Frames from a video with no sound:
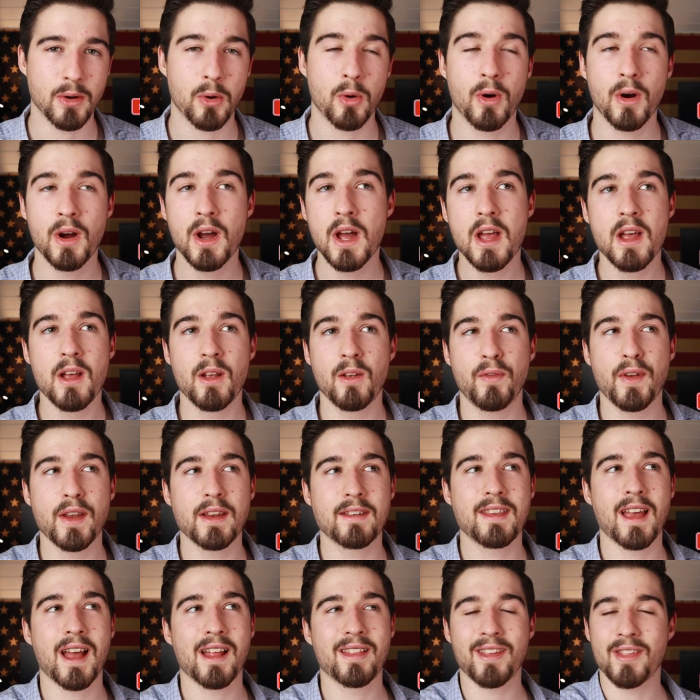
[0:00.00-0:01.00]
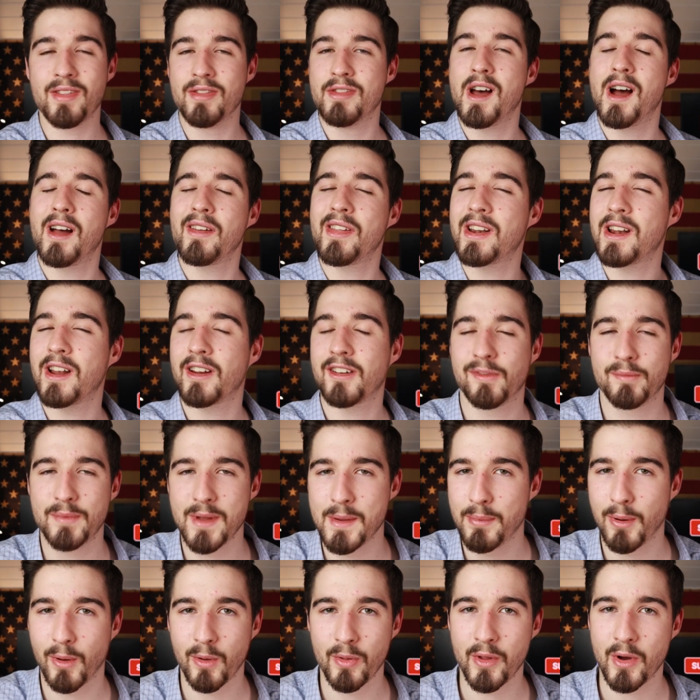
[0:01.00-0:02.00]
or things that not a lot of
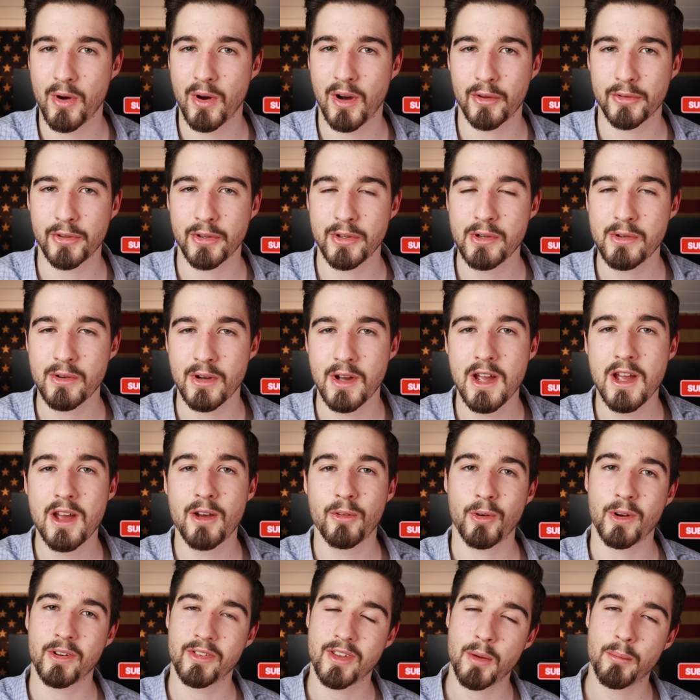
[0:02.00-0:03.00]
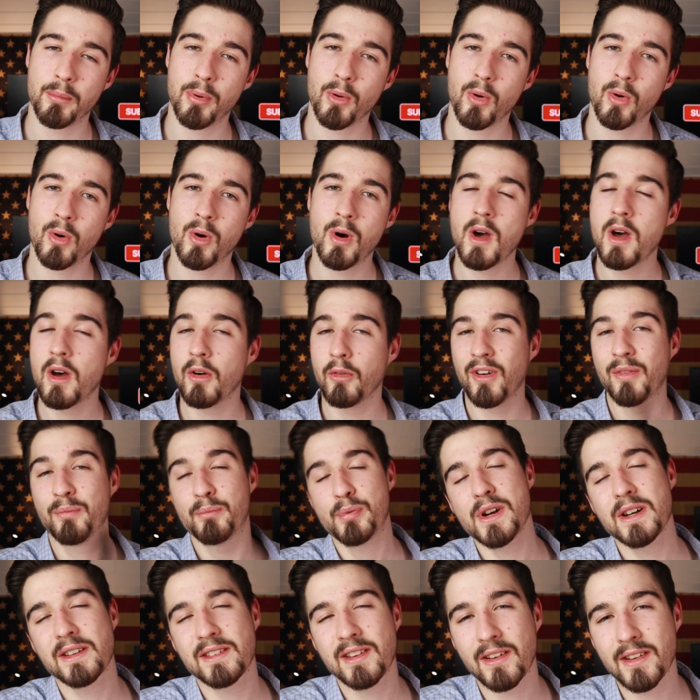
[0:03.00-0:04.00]
people know how to do. For example, with
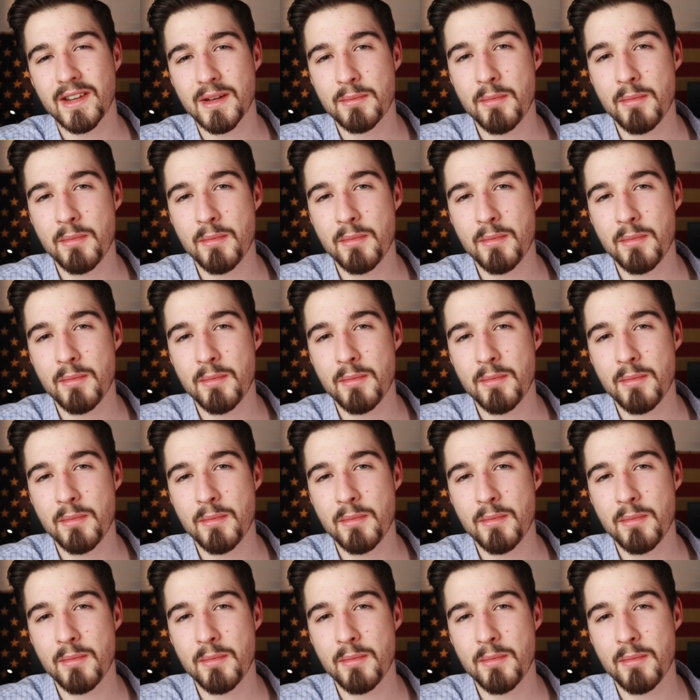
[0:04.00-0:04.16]
print on